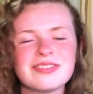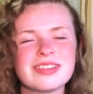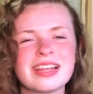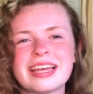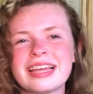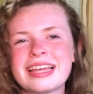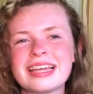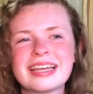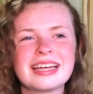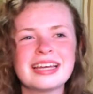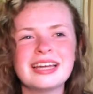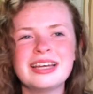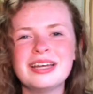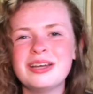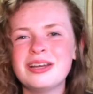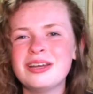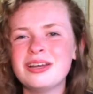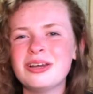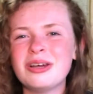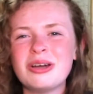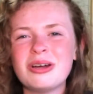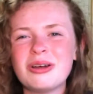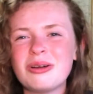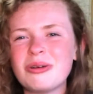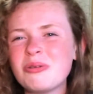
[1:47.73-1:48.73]
Like,
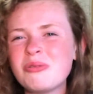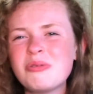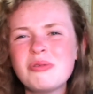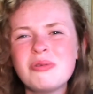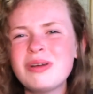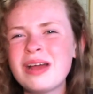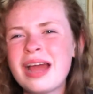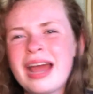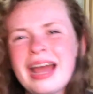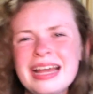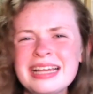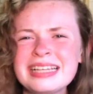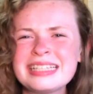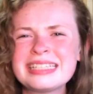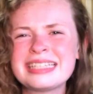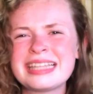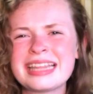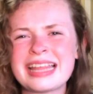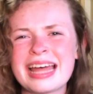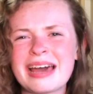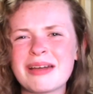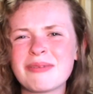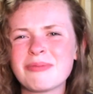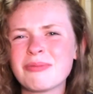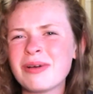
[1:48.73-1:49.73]
who has
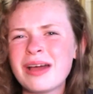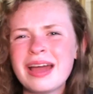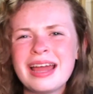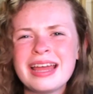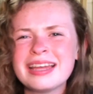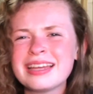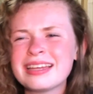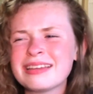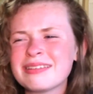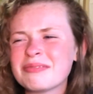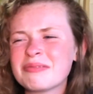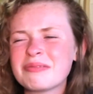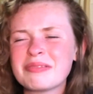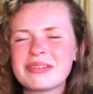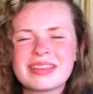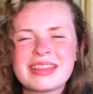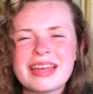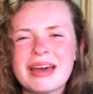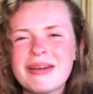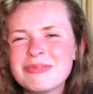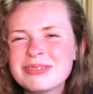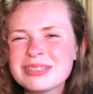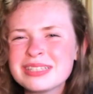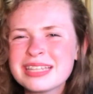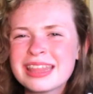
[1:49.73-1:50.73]
that? Why?
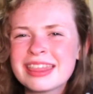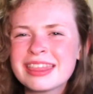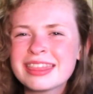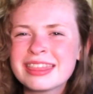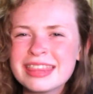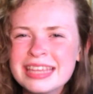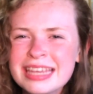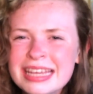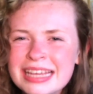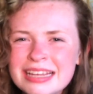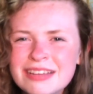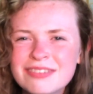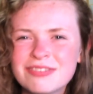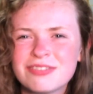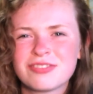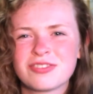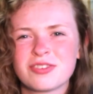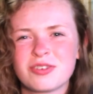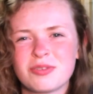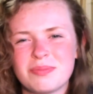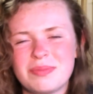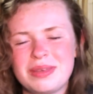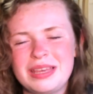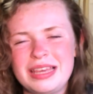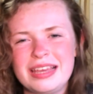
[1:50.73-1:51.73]
That was a thing
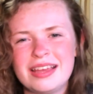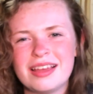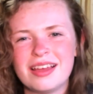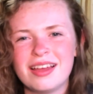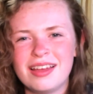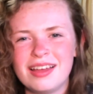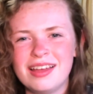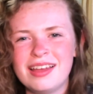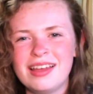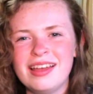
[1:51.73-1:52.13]
for me.